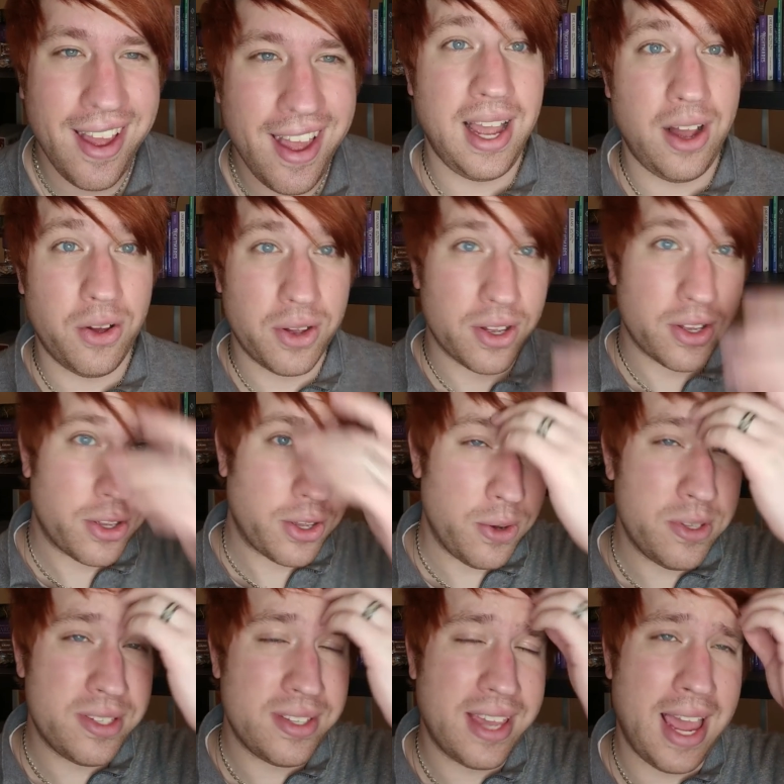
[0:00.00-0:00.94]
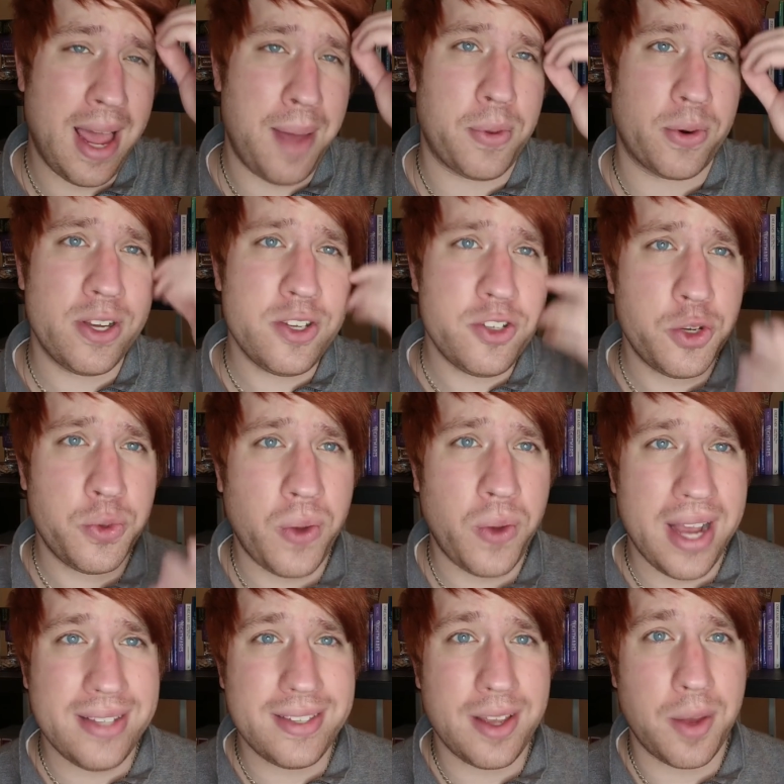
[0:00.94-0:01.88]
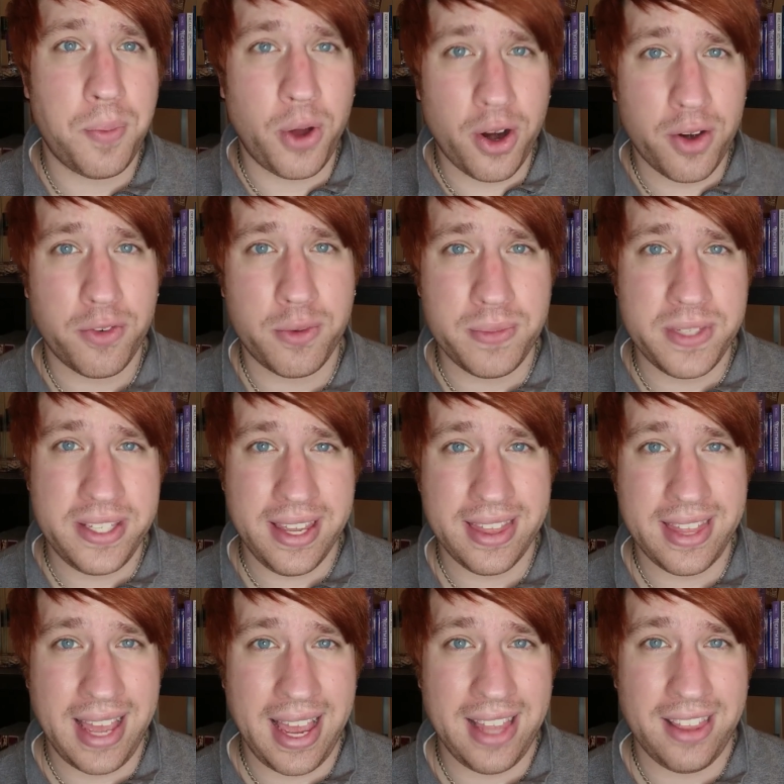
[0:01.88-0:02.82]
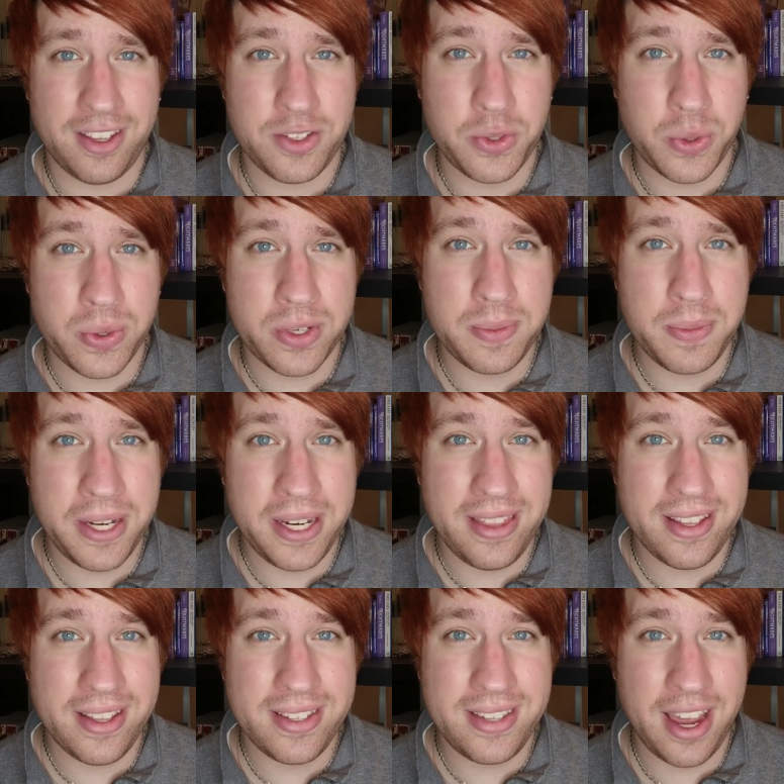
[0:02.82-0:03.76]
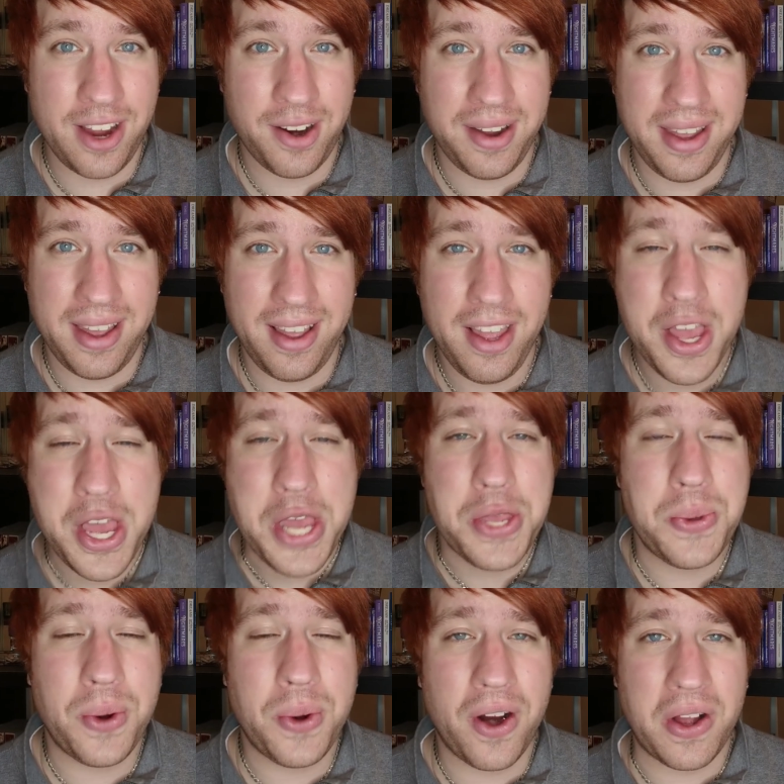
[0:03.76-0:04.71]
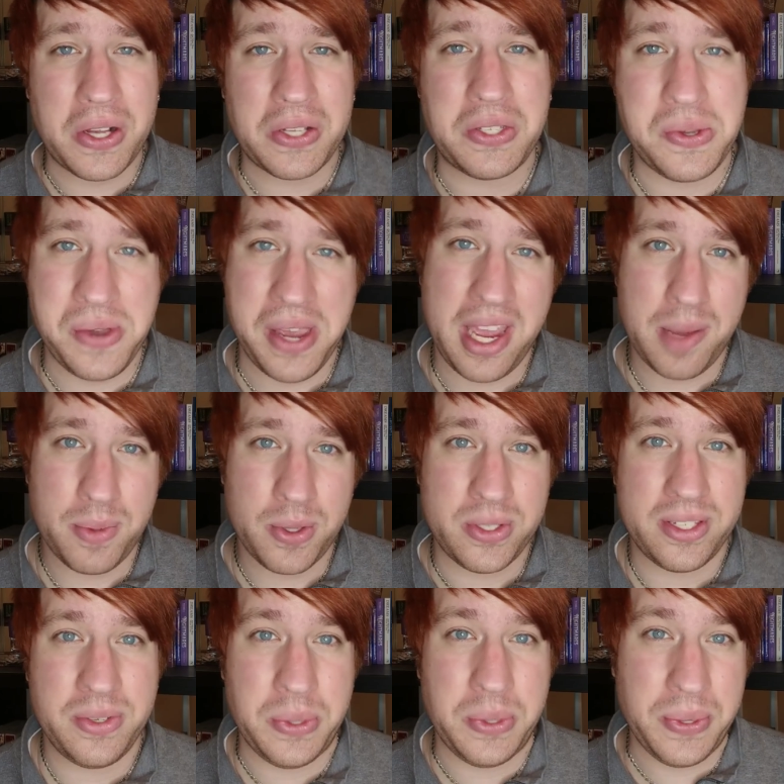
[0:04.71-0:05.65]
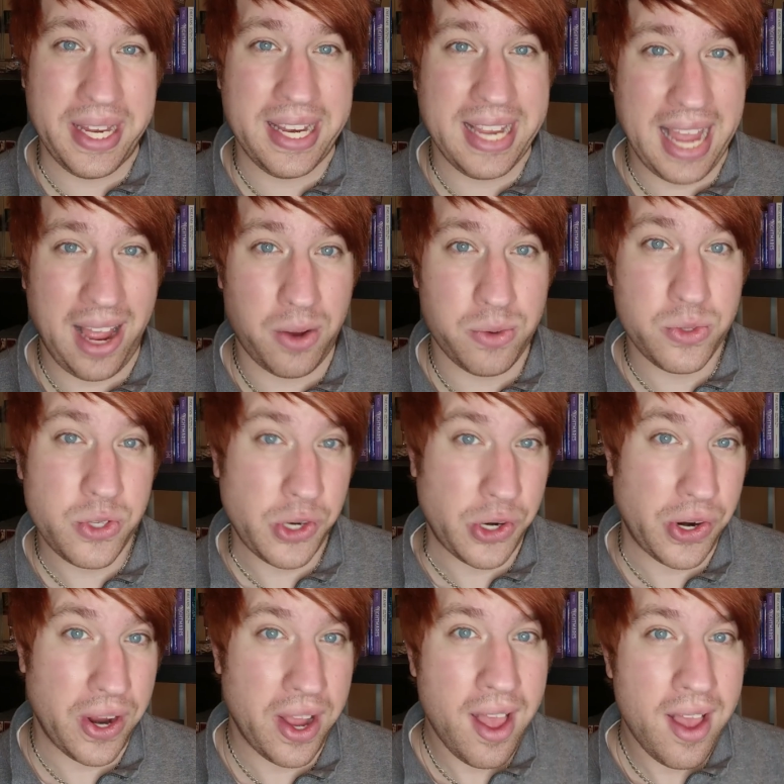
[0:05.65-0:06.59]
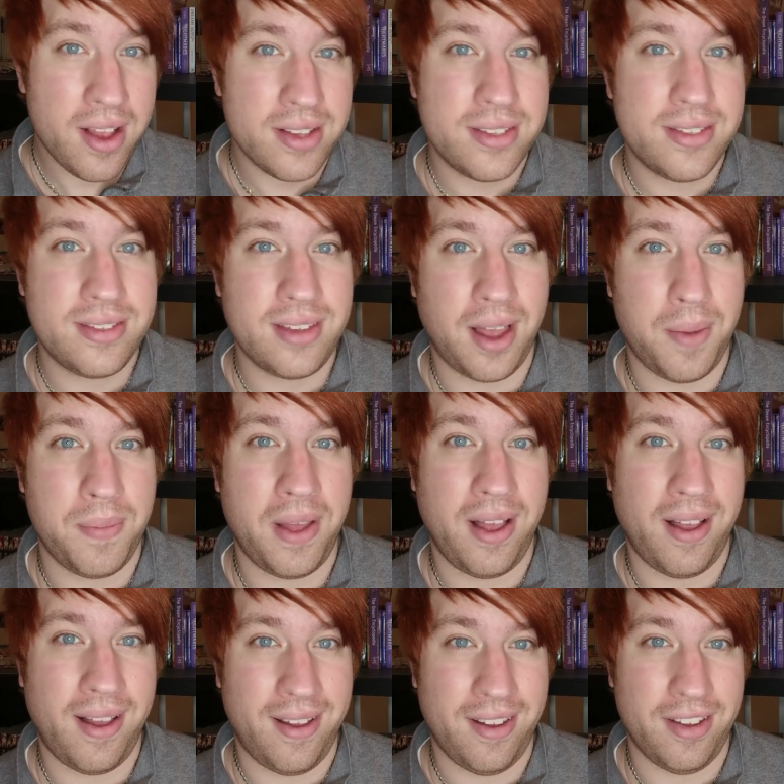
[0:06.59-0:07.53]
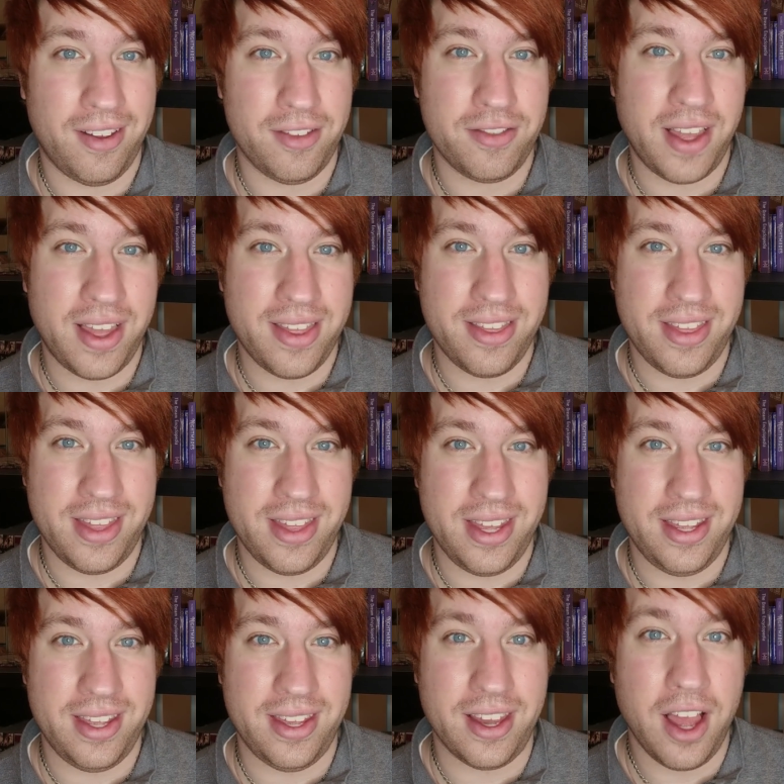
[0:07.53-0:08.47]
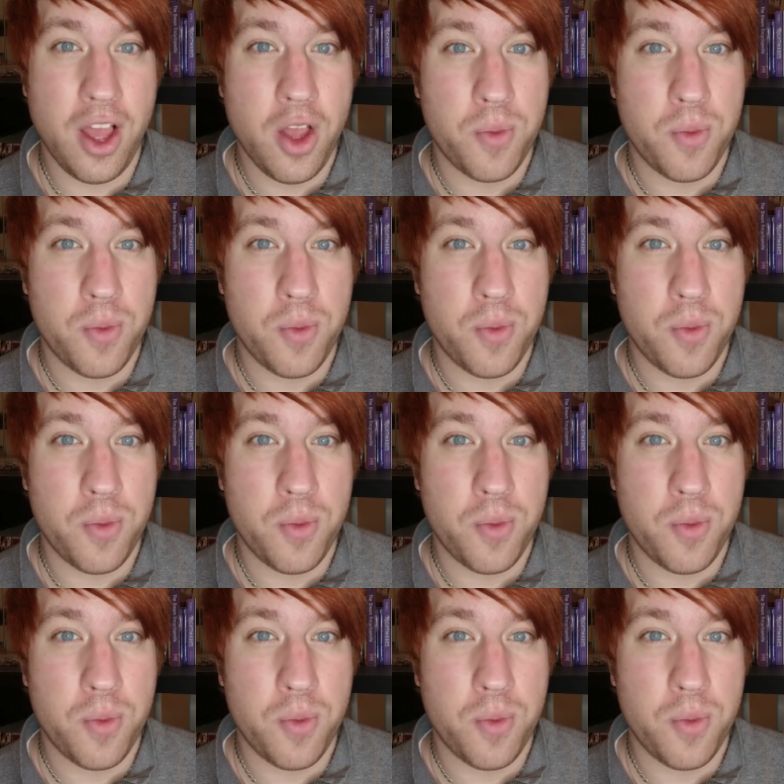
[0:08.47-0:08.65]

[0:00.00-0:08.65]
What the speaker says: Now, ghostly apparition-wise, apart from seeing the Headless Horseman in this area, you are also able to encounter some of the